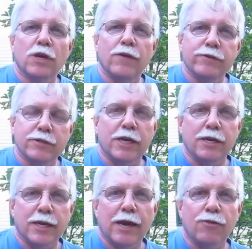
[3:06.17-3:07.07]
and the
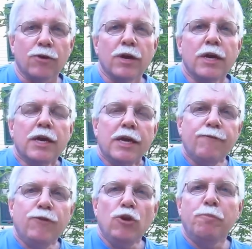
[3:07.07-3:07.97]
sand together.
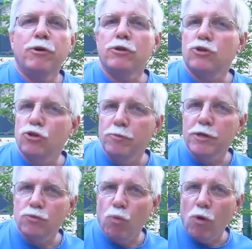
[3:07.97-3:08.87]
If you put too
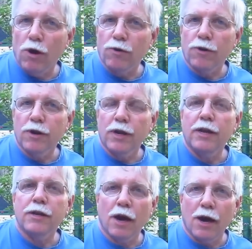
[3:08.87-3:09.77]
much water
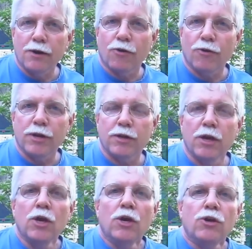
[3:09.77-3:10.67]
in concrete,
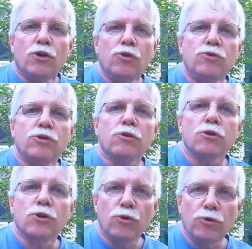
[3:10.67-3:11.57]
you
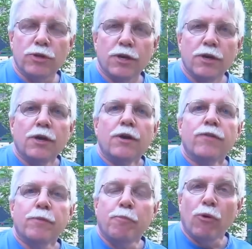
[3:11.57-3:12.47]
dilute
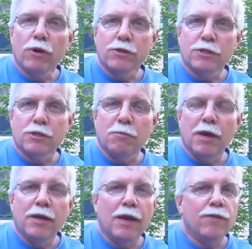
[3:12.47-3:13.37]
the Portland
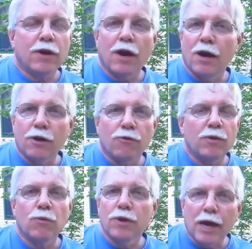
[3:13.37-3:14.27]
cement, and the
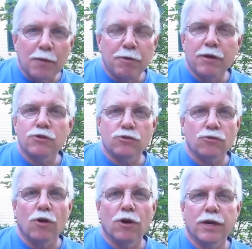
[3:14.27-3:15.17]
concrete will not be as
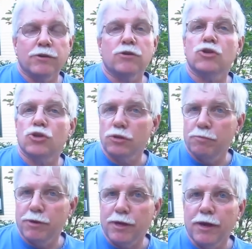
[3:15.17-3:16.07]
strong as it should
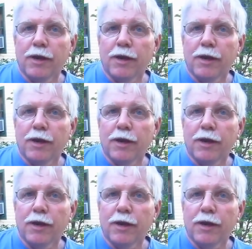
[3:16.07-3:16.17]
be.